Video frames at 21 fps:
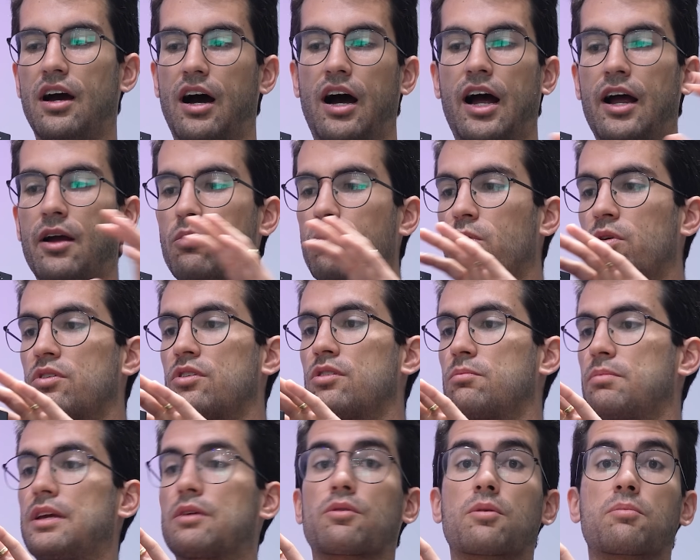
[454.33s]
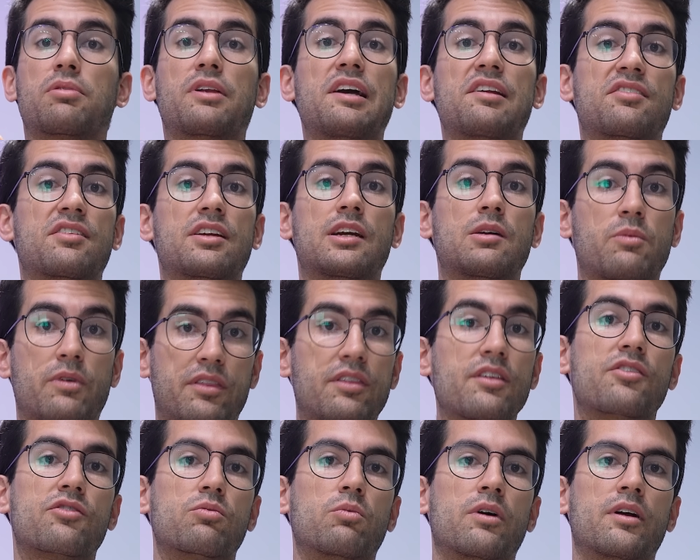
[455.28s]
I wouldn't be replacing it with
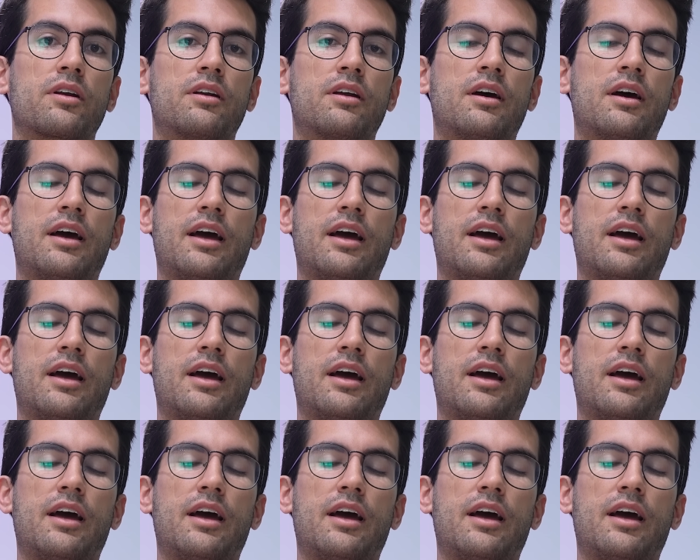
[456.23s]
this one.